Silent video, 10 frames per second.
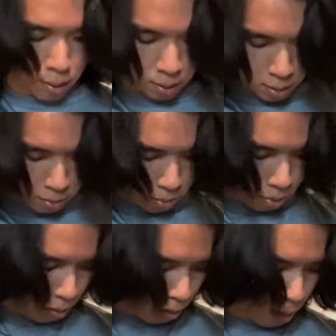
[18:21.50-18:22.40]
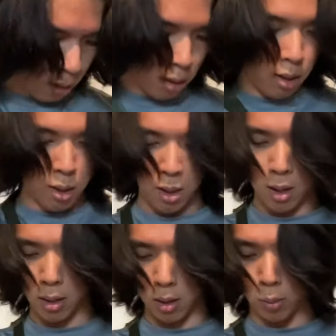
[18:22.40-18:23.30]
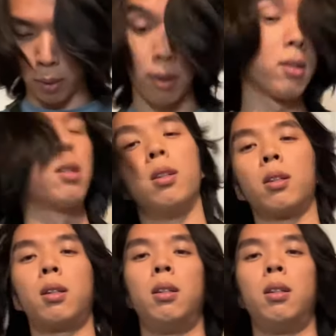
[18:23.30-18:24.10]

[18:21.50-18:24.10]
this up. And so with this hook,